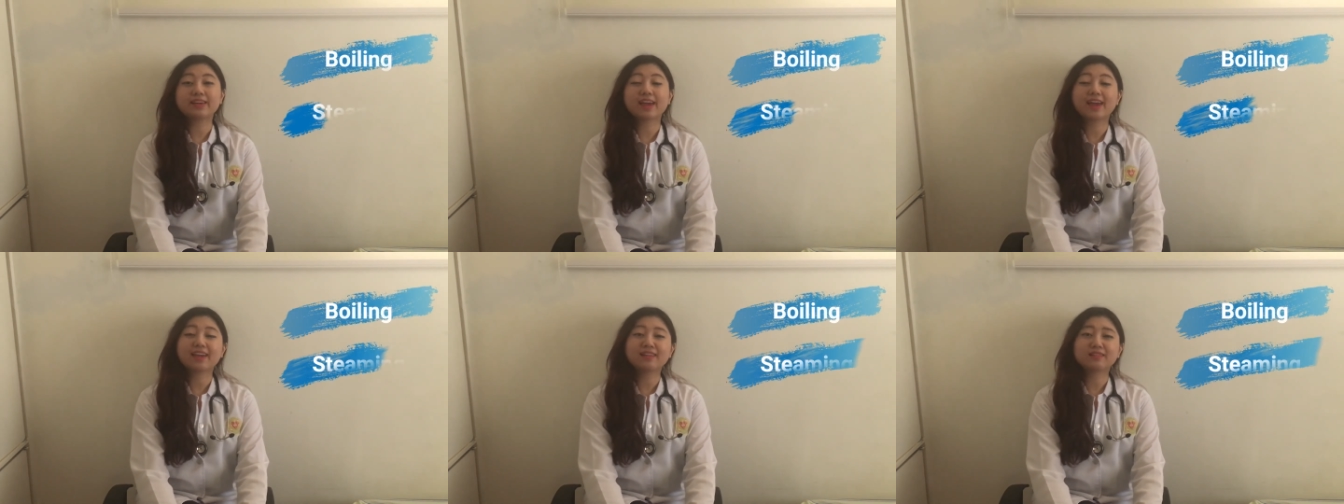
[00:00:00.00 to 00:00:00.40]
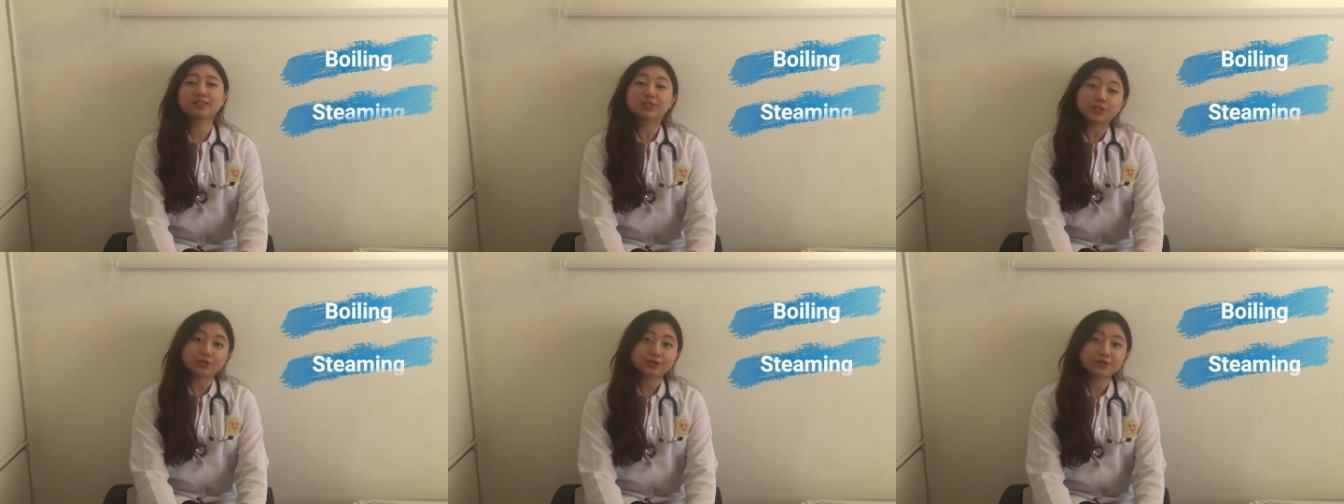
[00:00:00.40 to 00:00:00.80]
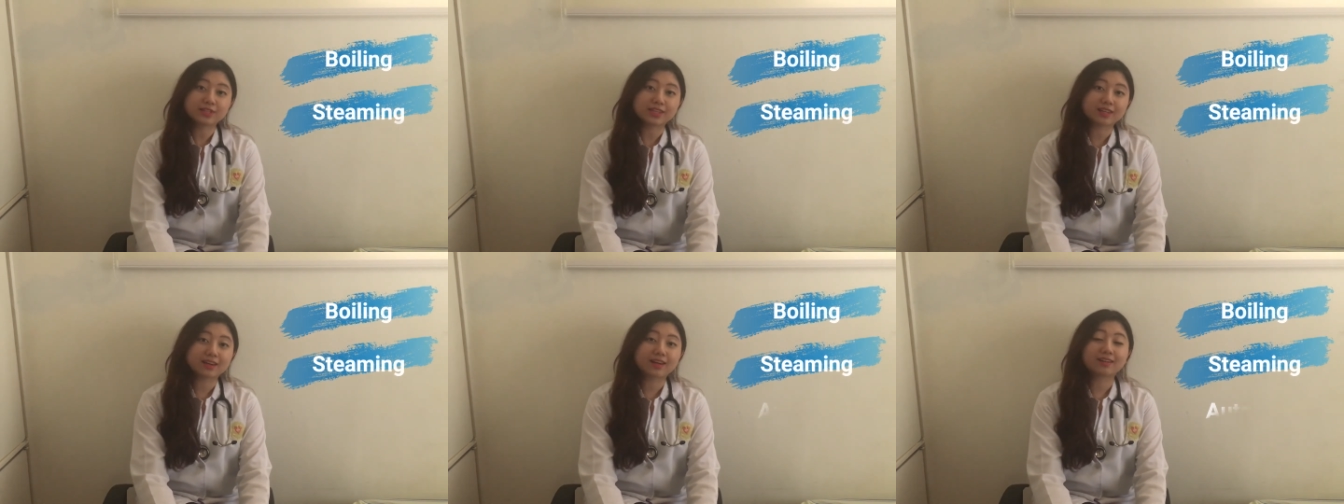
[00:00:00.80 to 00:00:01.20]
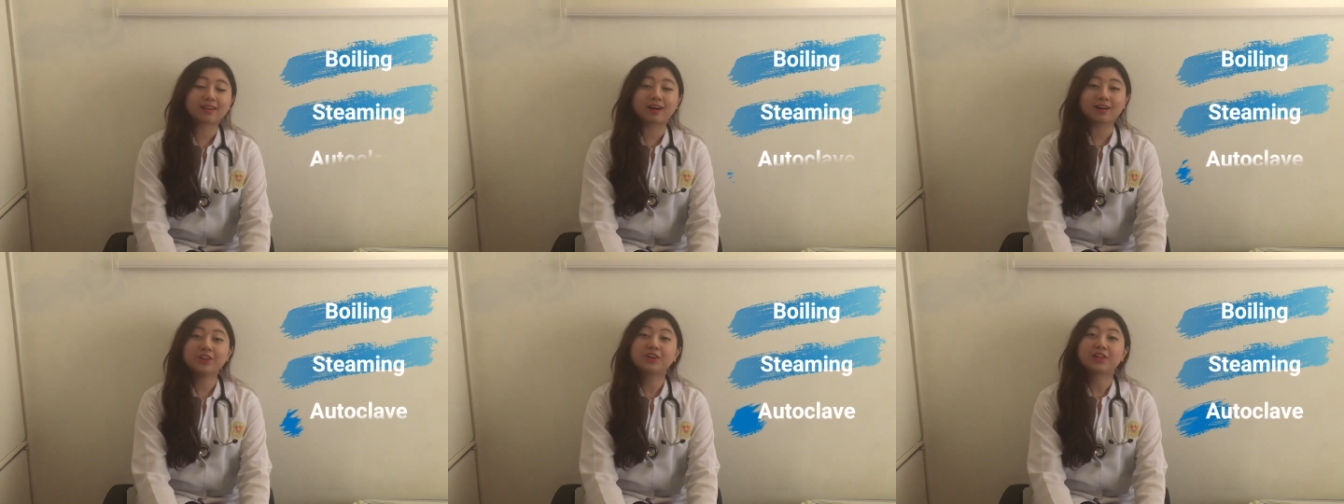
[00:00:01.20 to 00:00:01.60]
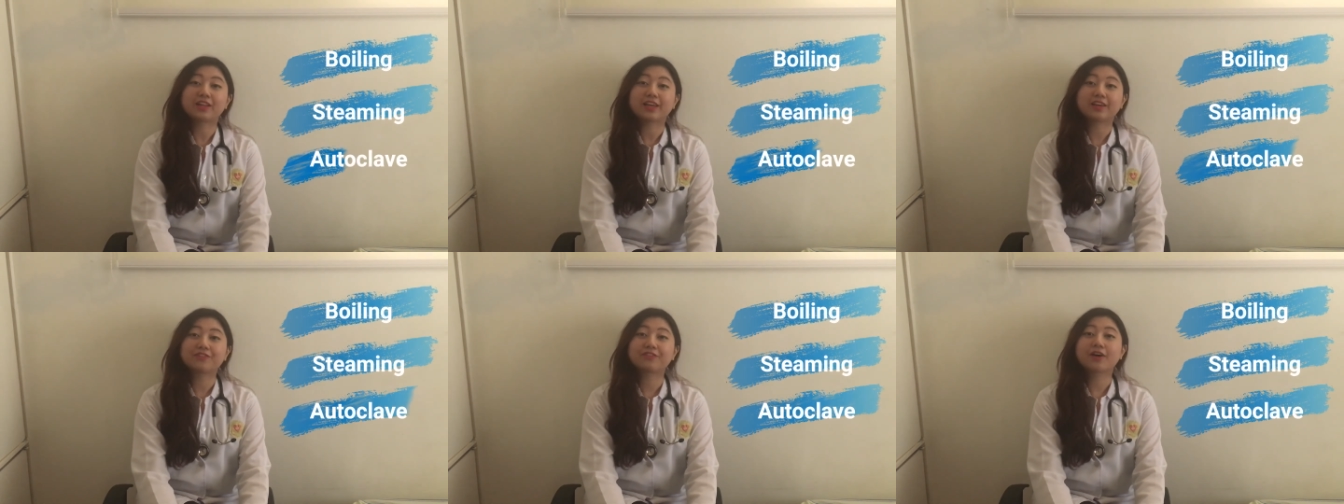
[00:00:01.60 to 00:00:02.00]
and using an
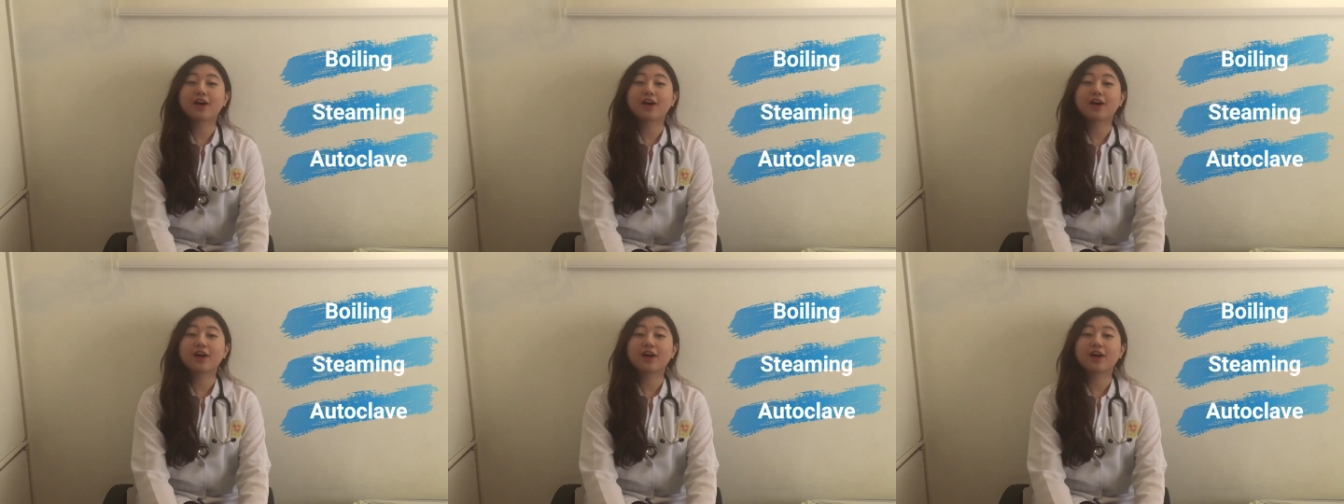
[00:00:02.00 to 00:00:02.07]
autoclave,